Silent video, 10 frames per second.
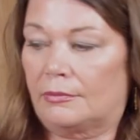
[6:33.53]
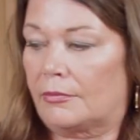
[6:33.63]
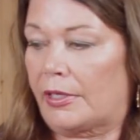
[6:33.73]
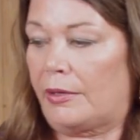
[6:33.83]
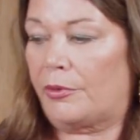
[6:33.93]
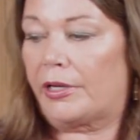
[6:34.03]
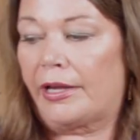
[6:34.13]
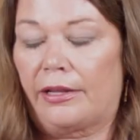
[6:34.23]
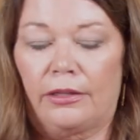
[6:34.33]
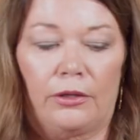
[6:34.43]
Okay, we're gonna
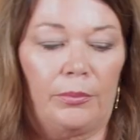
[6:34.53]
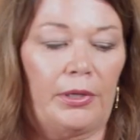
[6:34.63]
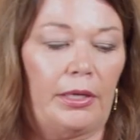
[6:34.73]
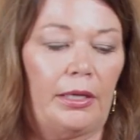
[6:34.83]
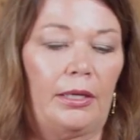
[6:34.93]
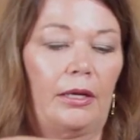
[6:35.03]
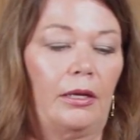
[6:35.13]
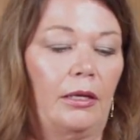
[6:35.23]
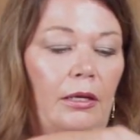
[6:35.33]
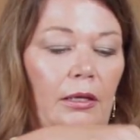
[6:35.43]
add a little bit
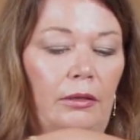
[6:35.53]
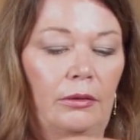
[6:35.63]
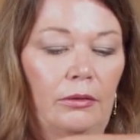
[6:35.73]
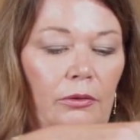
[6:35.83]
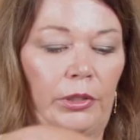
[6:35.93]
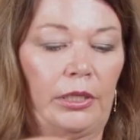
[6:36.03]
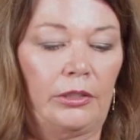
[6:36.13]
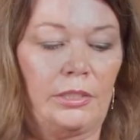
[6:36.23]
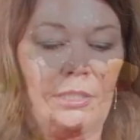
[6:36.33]
of green onions